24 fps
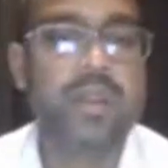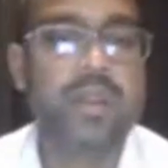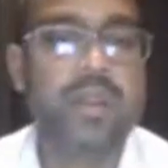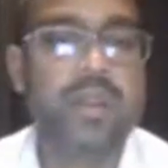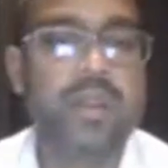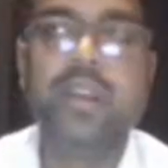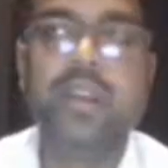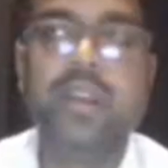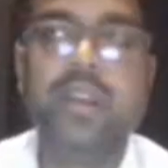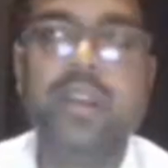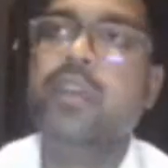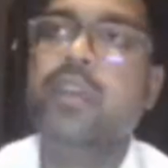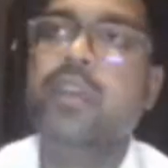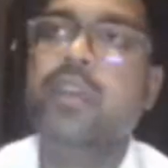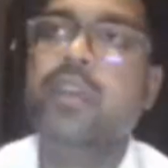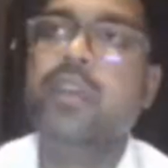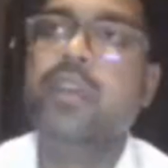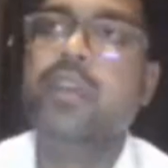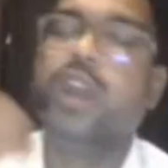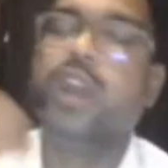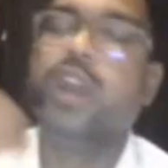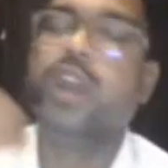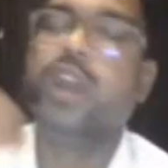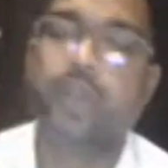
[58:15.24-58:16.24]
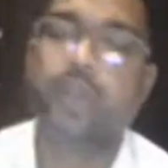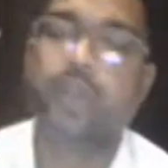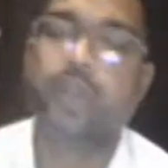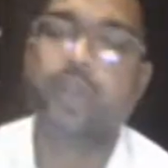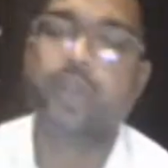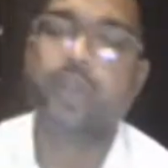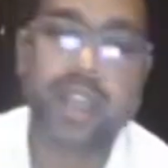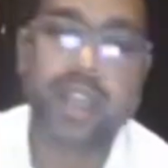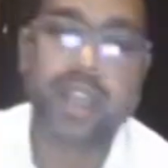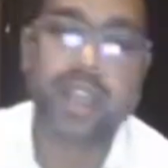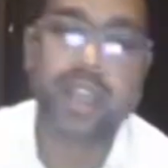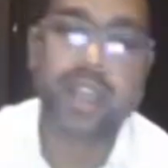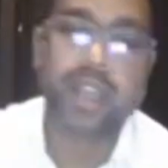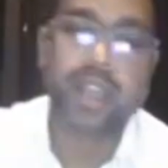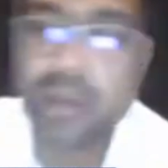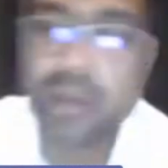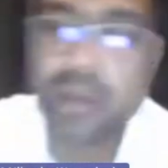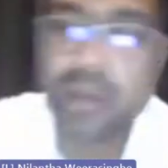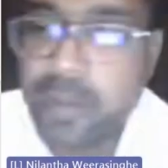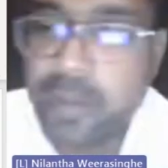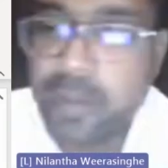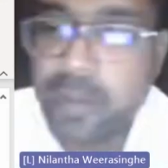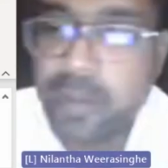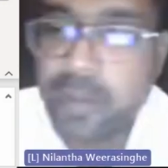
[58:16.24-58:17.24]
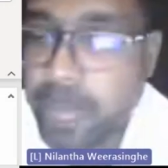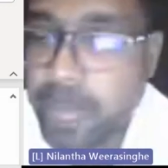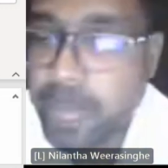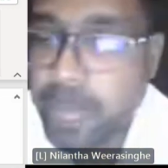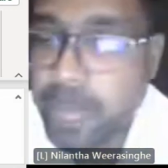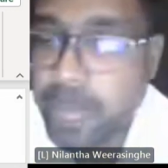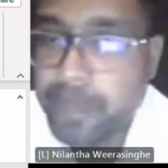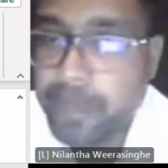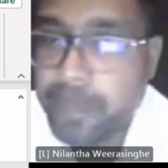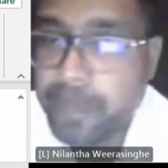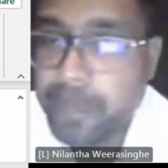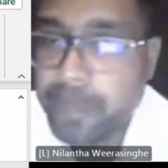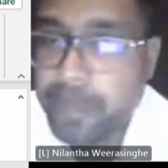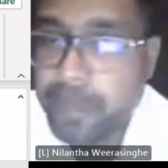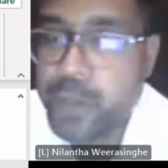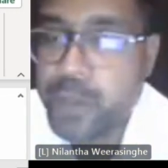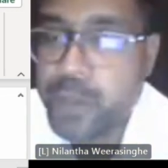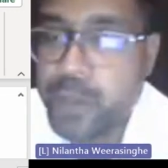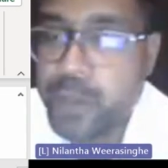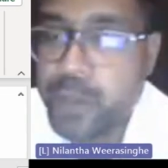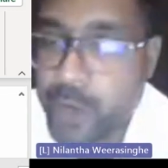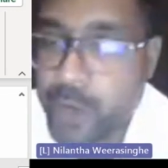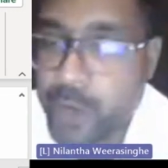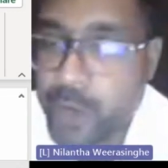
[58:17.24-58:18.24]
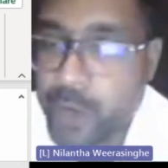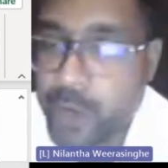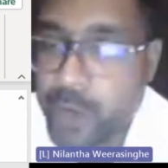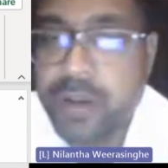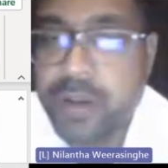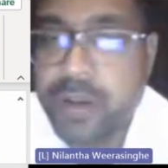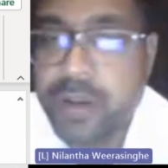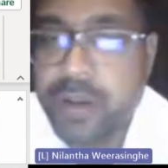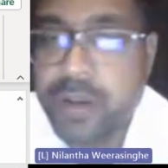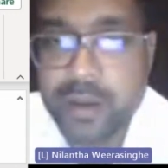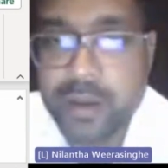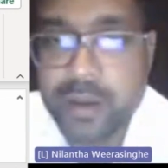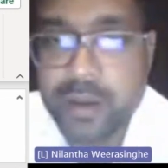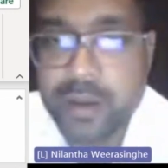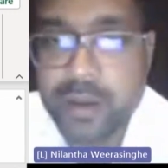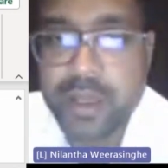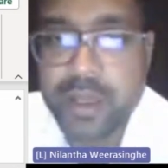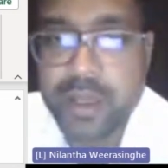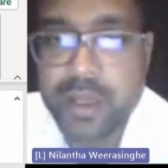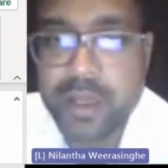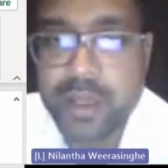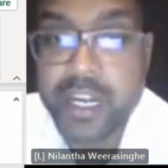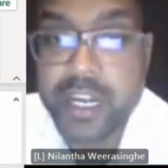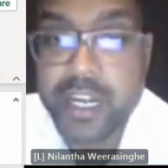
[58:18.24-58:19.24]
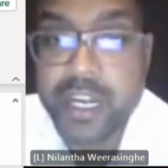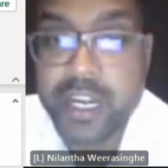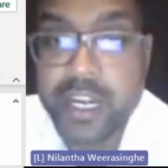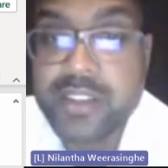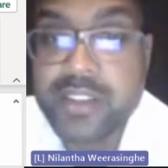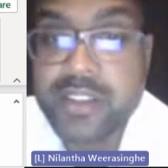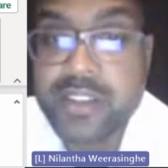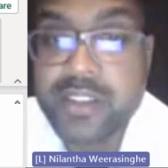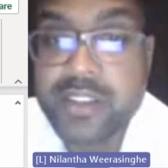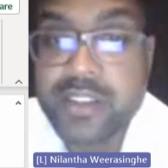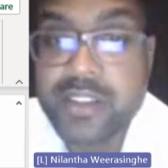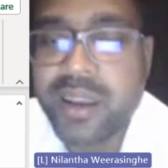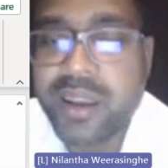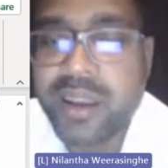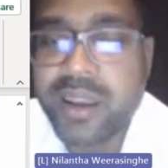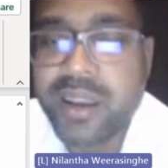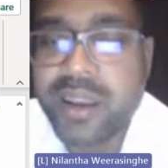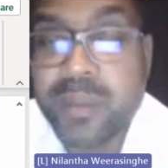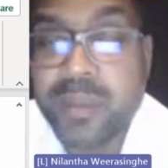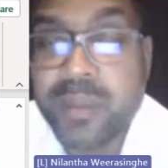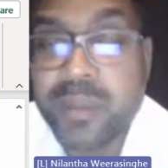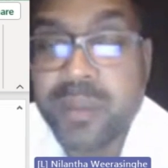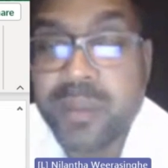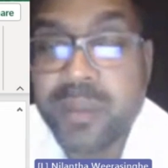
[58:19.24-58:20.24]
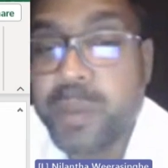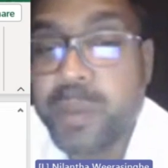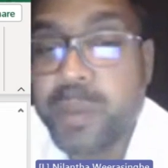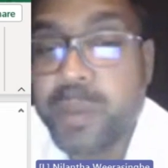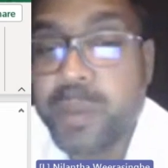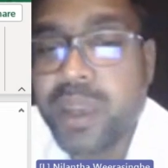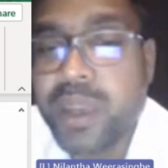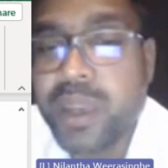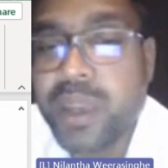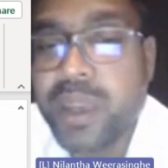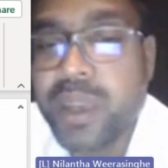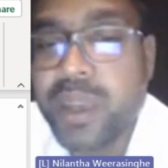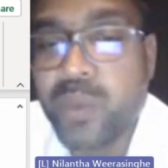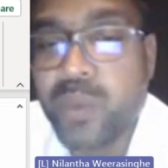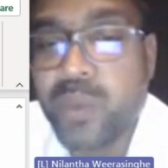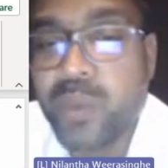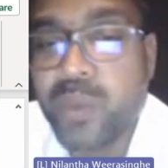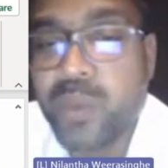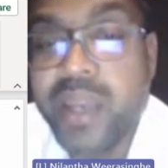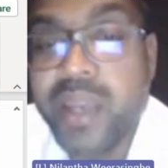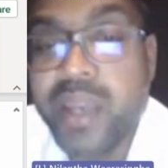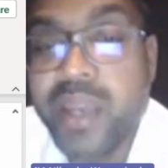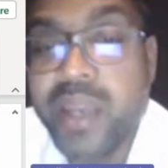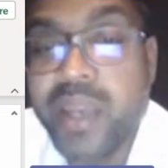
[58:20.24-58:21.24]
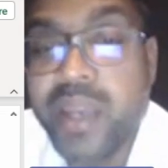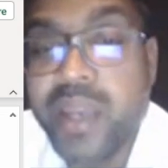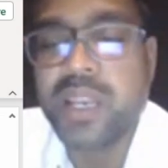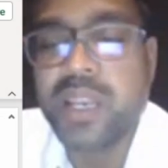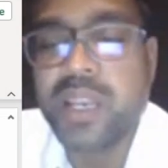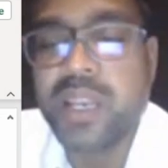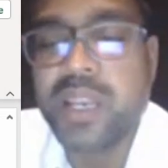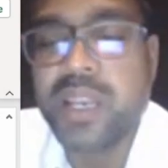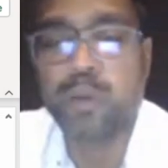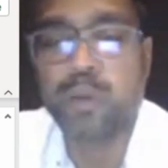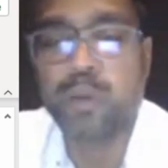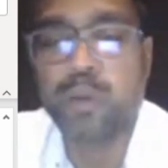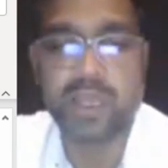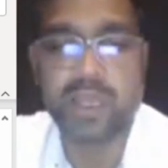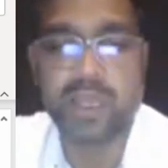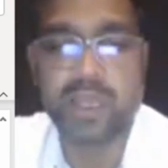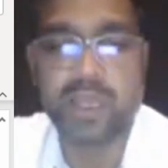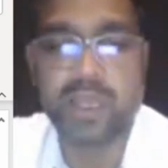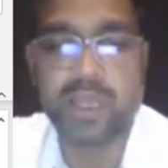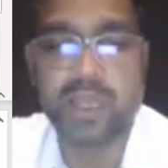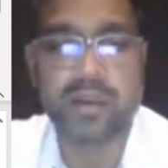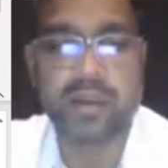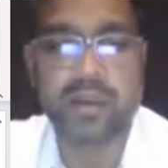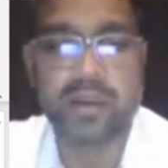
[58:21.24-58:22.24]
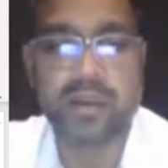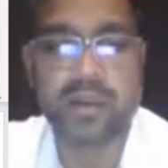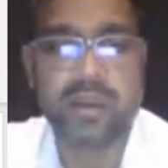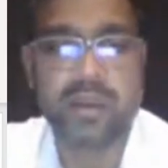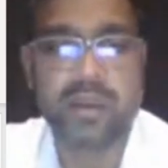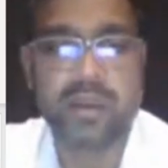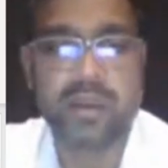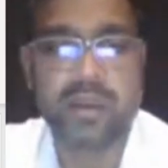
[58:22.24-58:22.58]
Then you have to tell, you have to deliver disclaimer opinion. Why disclaimer opinion?